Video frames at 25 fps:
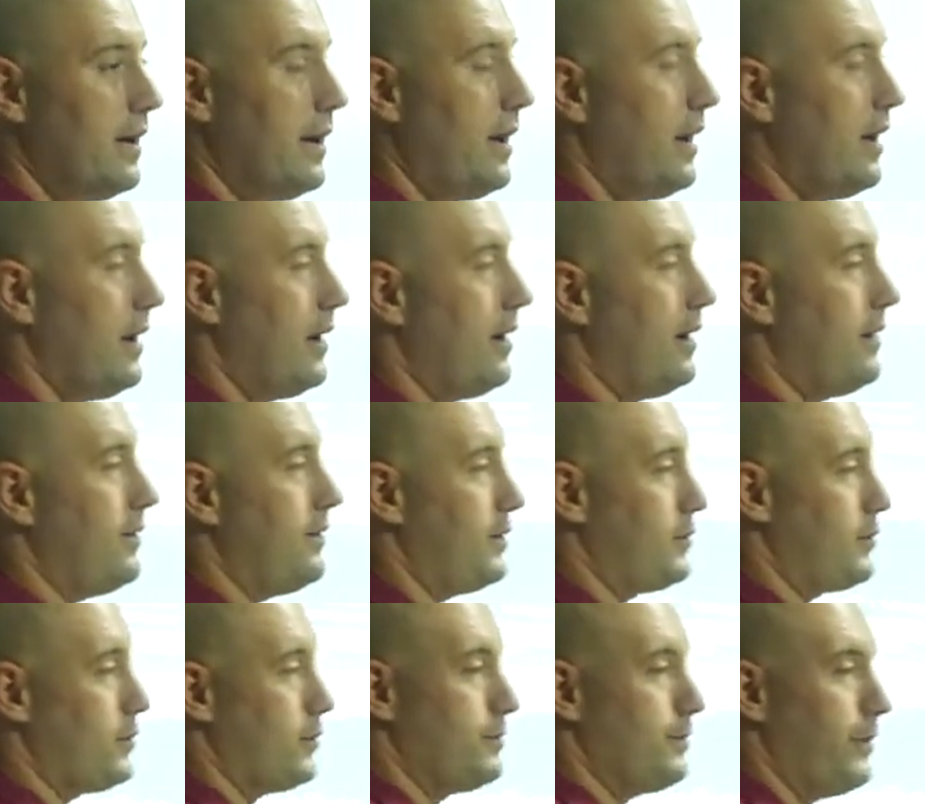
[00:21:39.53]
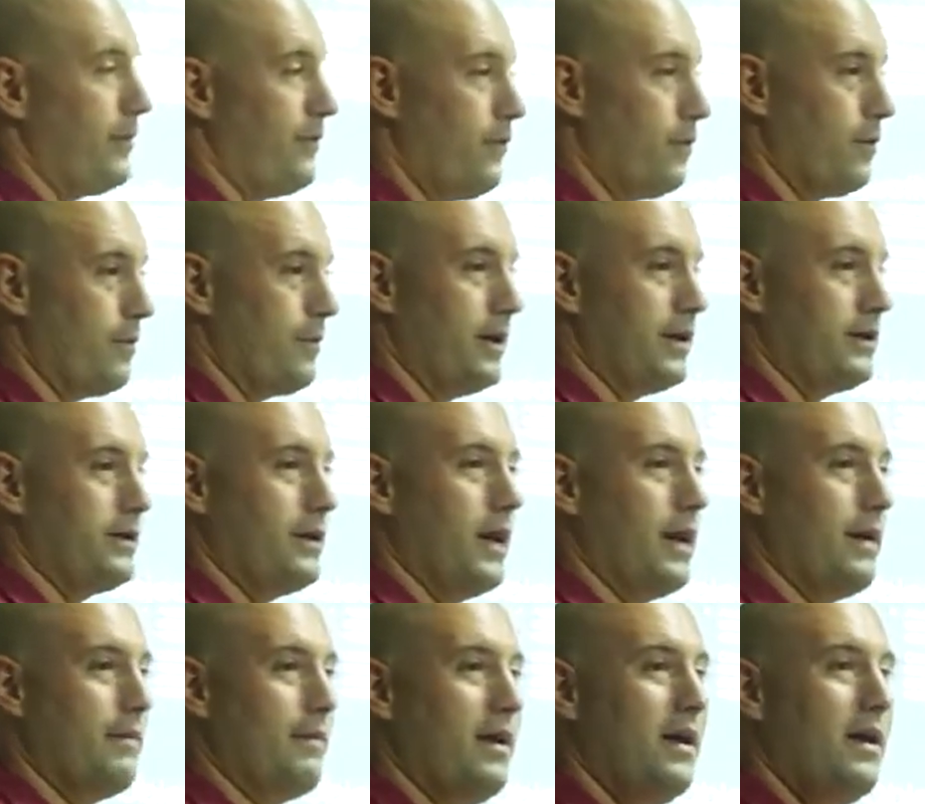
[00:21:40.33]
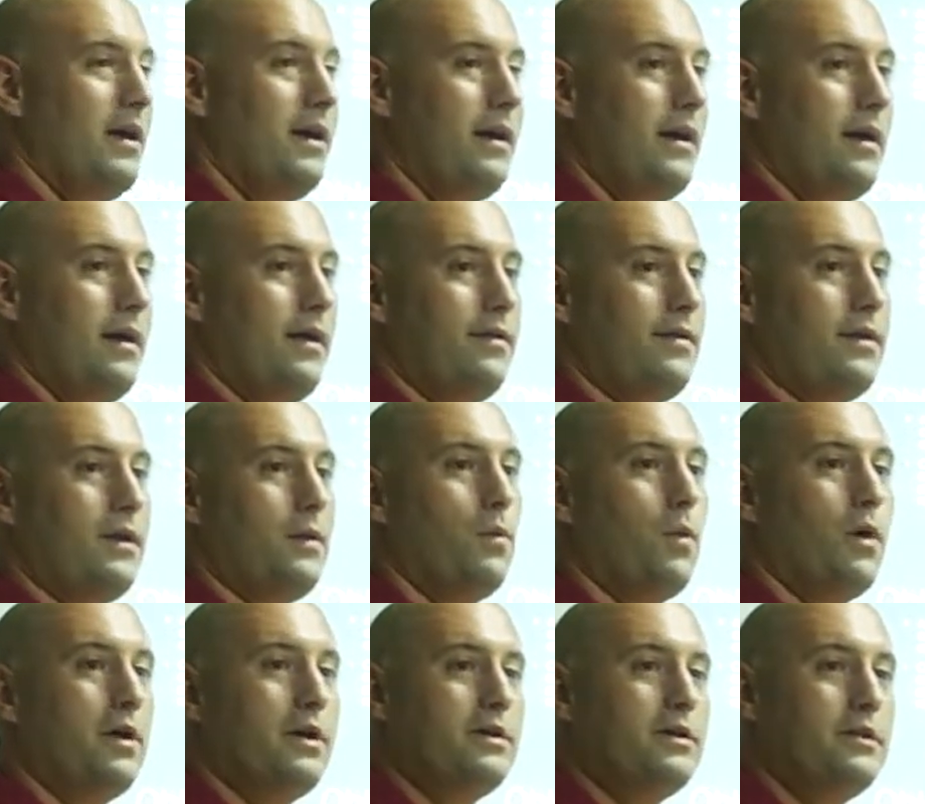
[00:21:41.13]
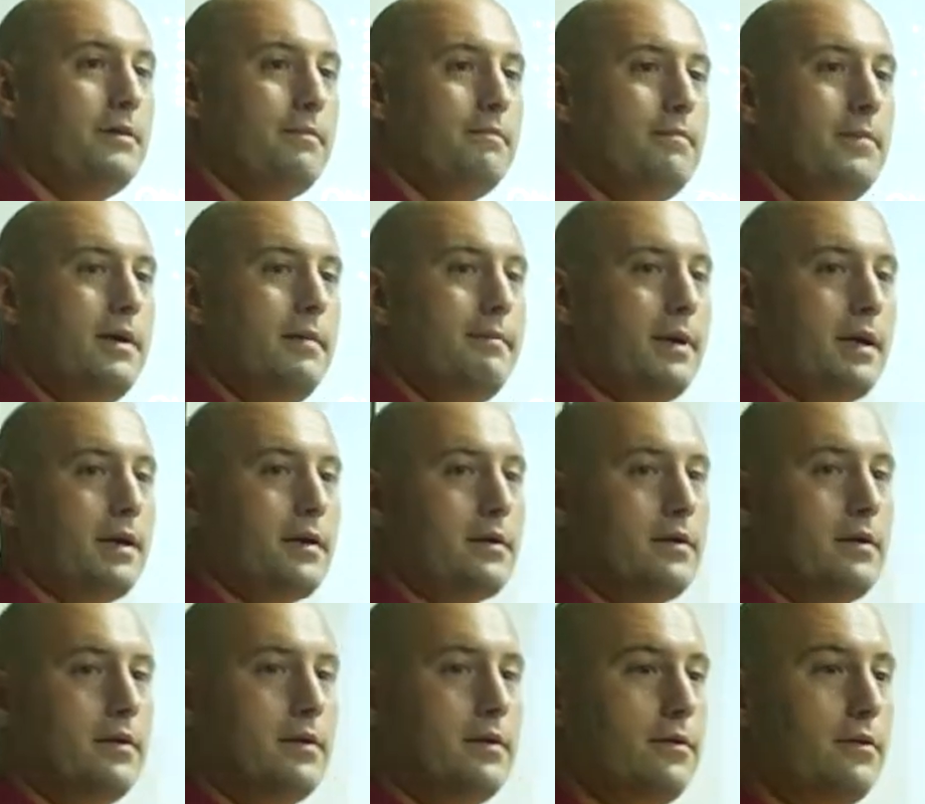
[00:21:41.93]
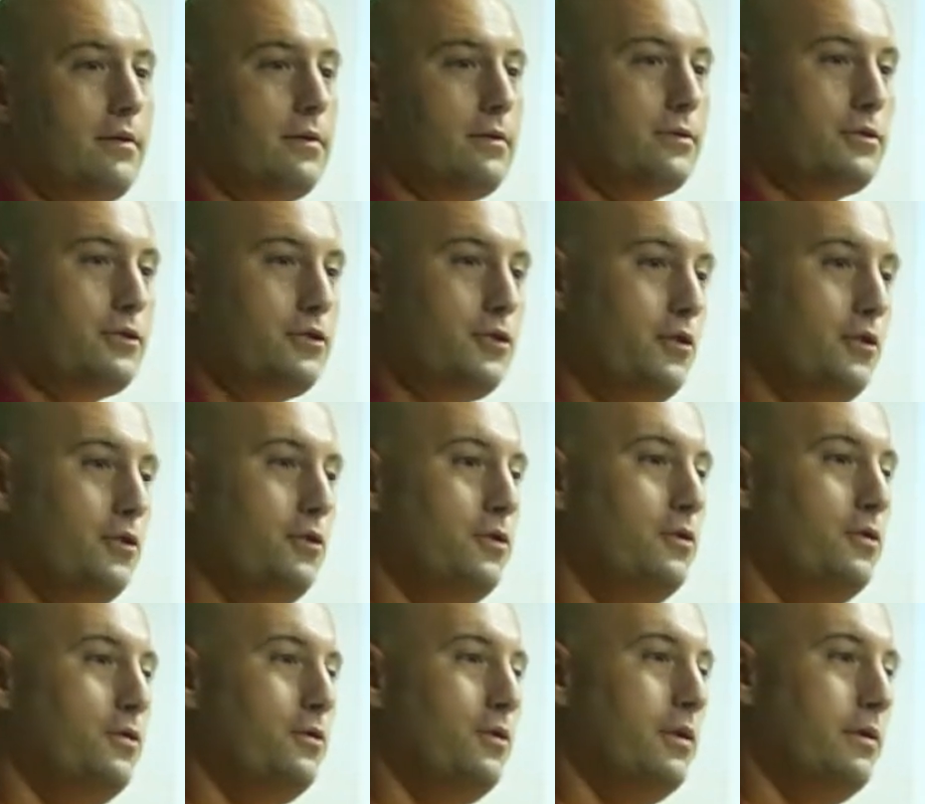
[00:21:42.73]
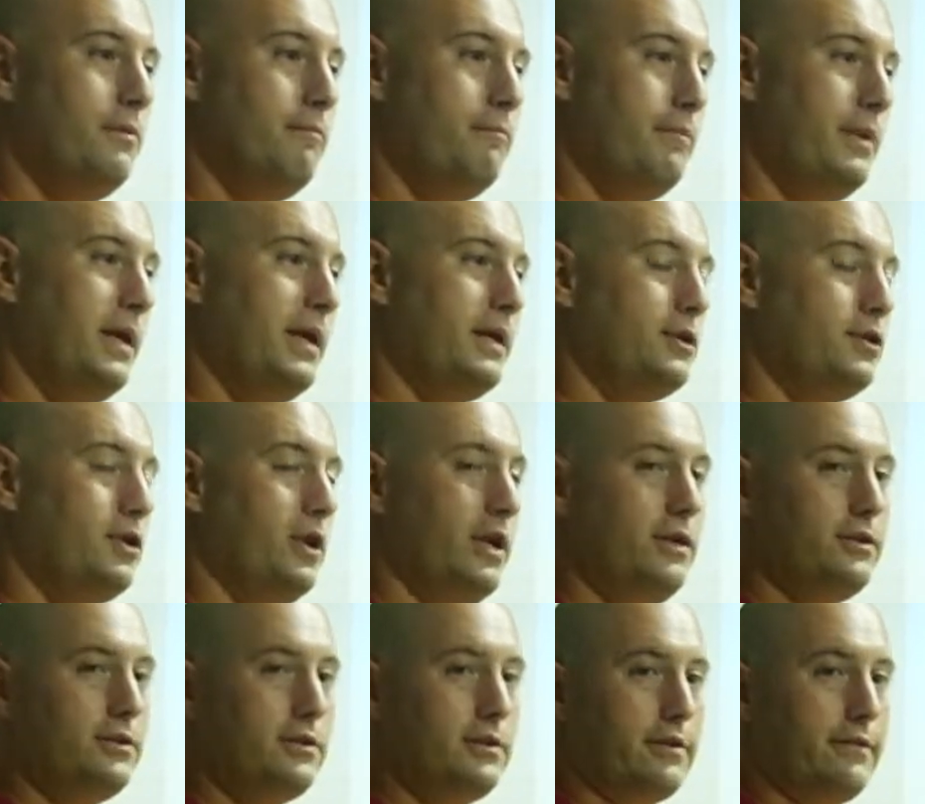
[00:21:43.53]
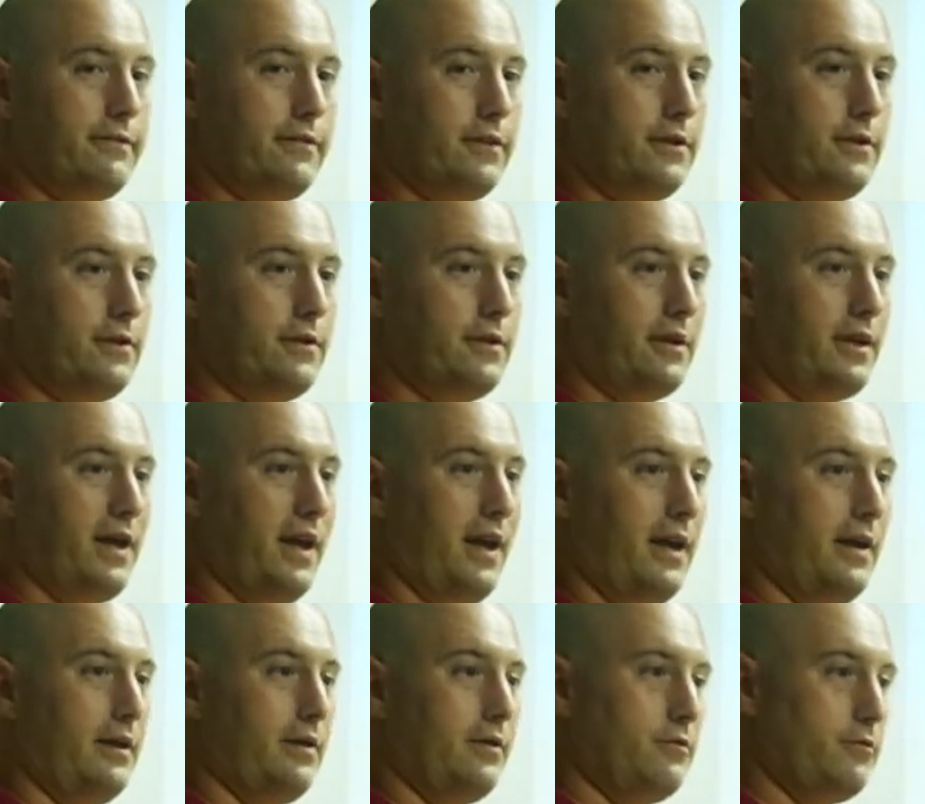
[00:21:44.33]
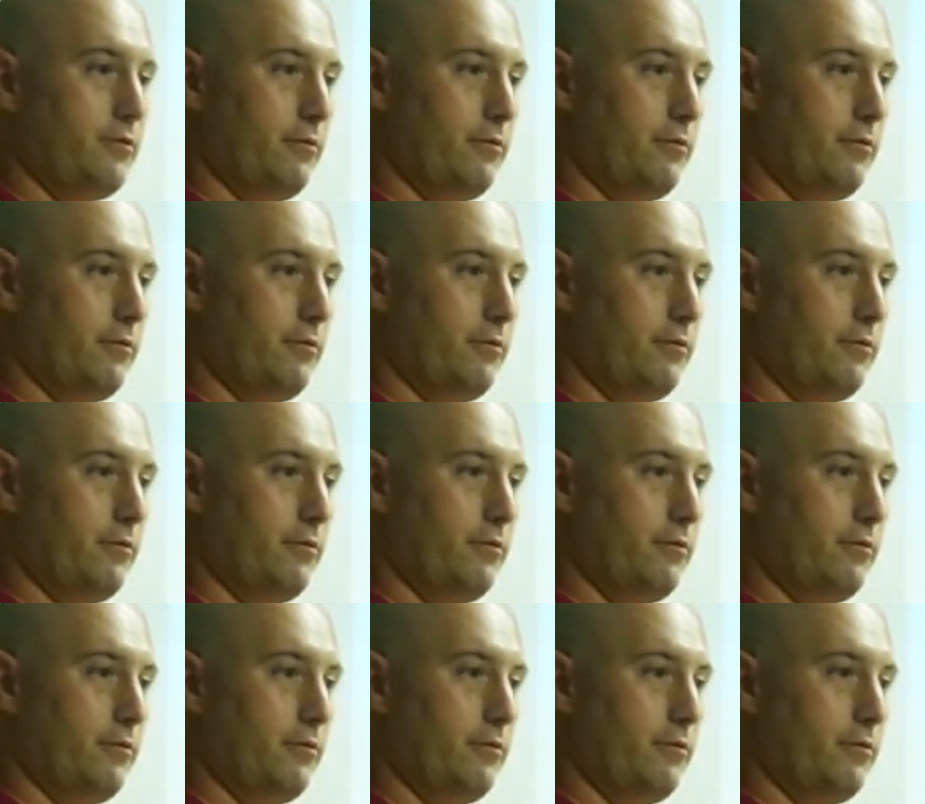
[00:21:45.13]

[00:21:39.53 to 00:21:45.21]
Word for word: Uh, this was before my time. They wanted to mimic those two big changes of a hurricane: